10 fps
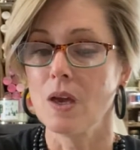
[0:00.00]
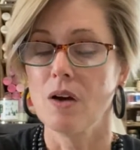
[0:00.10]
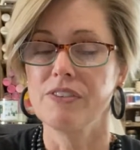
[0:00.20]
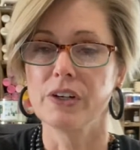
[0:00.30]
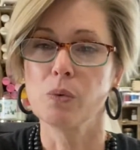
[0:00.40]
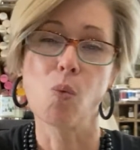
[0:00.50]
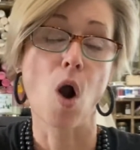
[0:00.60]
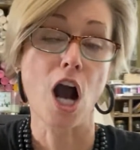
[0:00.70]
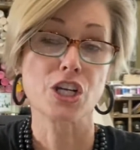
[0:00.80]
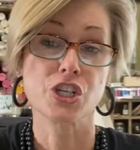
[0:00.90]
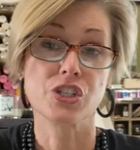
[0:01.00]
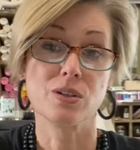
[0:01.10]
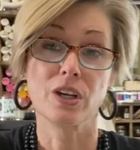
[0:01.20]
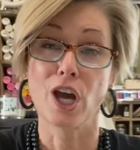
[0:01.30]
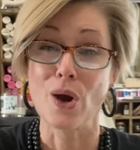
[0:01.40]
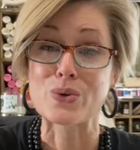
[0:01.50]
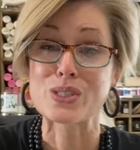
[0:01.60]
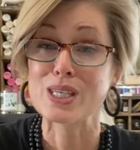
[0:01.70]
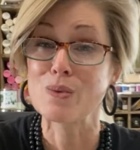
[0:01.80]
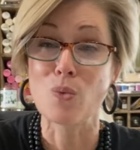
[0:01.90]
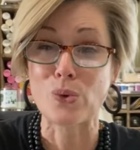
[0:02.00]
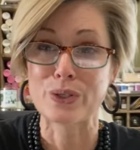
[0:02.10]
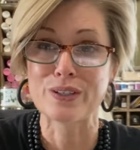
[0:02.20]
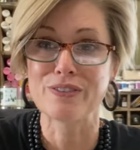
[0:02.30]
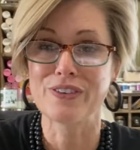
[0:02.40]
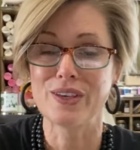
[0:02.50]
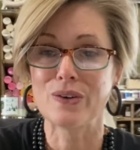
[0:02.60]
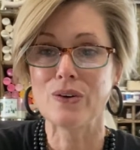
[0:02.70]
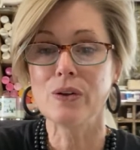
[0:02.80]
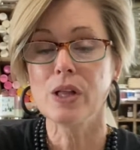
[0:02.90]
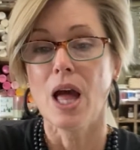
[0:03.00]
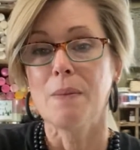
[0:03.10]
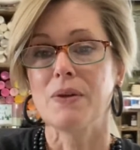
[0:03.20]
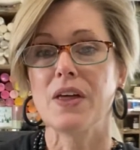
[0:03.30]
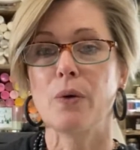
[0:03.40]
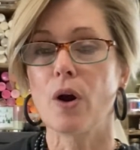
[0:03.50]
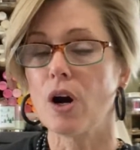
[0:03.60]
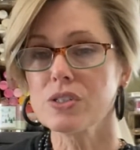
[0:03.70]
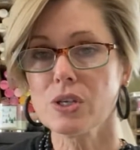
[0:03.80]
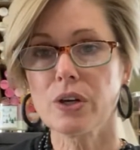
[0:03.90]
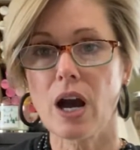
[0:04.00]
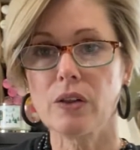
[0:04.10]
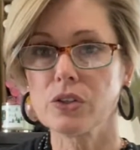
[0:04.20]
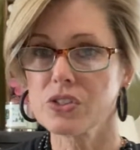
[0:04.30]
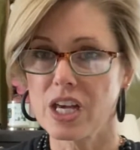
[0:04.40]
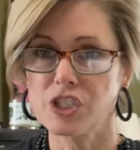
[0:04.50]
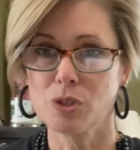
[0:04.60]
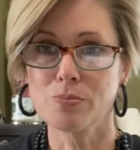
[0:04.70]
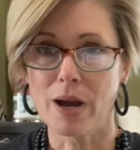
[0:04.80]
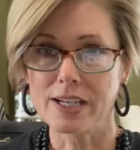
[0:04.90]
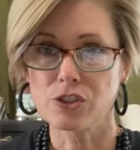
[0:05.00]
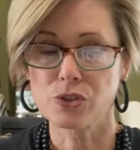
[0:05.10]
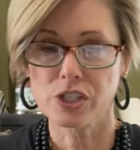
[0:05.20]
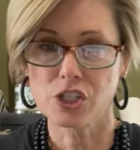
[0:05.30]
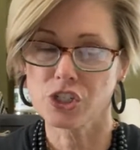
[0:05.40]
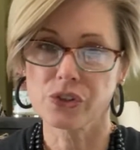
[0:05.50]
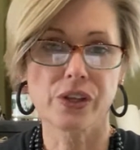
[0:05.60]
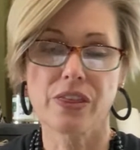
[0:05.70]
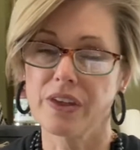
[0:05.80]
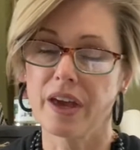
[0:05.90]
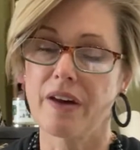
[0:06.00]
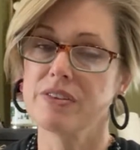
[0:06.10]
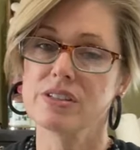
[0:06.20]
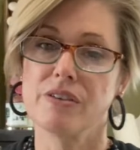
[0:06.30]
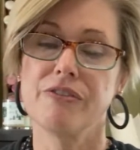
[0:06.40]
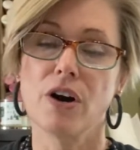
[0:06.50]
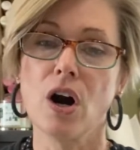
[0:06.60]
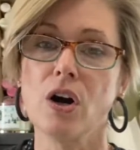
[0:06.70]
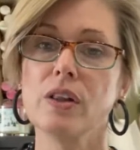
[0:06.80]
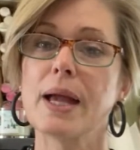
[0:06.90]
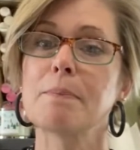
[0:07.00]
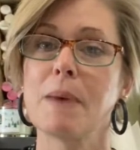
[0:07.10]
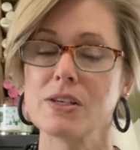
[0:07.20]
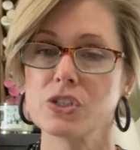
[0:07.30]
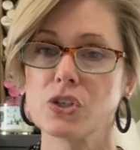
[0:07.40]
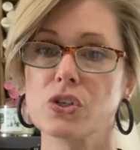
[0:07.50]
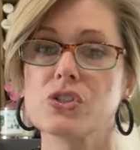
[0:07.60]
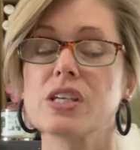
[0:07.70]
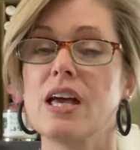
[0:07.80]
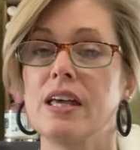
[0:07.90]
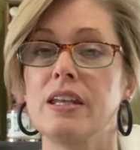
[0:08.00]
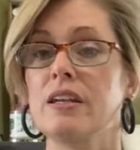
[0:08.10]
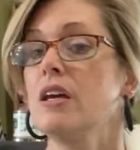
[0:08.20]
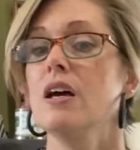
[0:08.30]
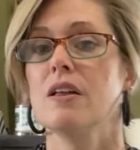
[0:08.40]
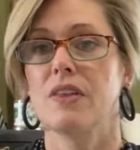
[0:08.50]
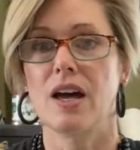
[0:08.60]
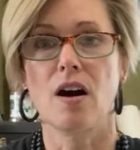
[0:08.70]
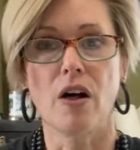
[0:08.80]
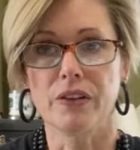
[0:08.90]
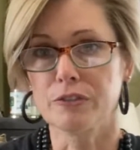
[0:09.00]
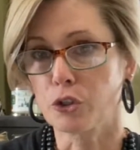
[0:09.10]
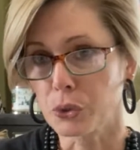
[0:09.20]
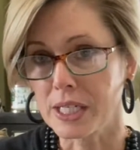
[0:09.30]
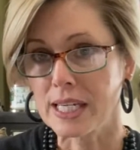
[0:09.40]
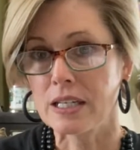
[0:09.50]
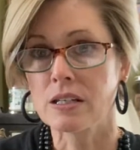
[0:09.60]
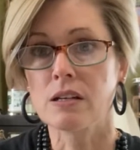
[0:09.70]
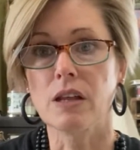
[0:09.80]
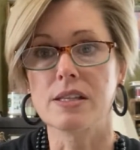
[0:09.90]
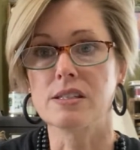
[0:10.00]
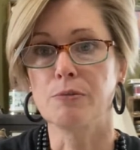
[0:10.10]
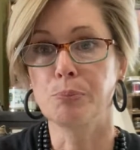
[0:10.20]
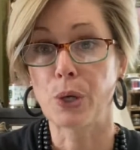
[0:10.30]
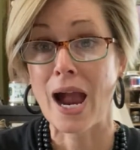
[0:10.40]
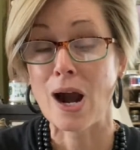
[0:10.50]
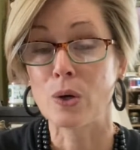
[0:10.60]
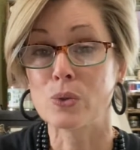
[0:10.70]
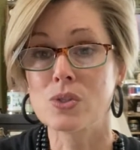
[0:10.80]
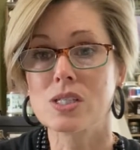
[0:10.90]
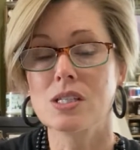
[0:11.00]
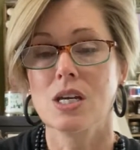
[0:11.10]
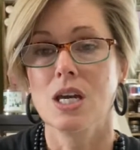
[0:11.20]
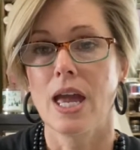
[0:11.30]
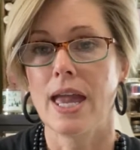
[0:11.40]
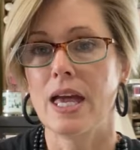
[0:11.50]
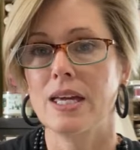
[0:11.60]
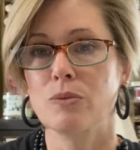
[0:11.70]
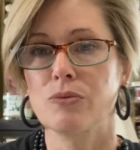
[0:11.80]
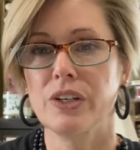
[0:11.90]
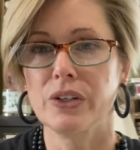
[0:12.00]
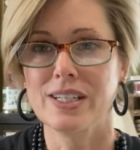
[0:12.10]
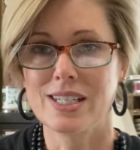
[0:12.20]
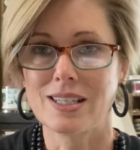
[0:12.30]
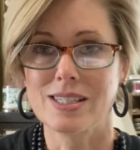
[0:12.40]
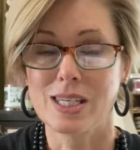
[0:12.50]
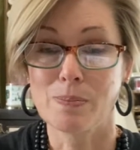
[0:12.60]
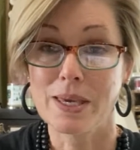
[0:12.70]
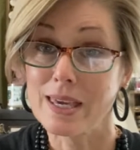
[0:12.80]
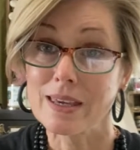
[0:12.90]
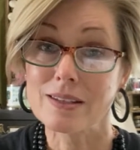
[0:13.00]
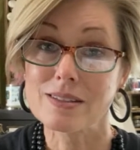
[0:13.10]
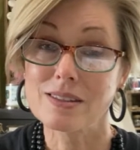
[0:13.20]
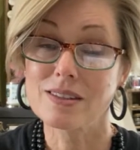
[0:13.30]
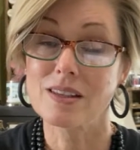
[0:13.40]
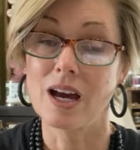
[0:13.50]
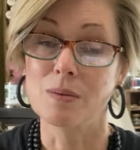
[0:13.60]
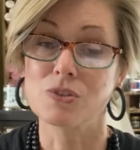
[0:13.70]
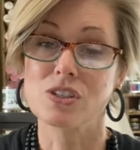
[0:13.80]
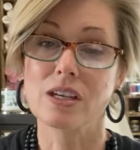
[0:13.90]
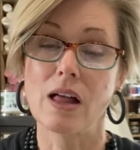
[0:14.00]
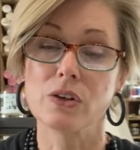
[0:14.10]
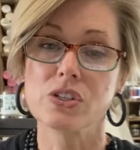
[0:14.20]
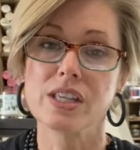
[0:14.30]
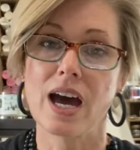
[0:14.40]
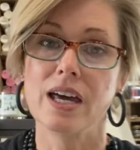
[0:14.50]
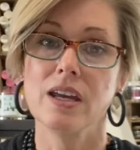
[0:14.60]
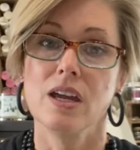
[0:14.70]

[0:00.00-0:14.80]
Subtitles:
very washed, cozy, worn feel, but they were also colors that you might traditionally think of in the fall, like mustards and that olive green, lots of browns, and very dusty pinks, just colors that,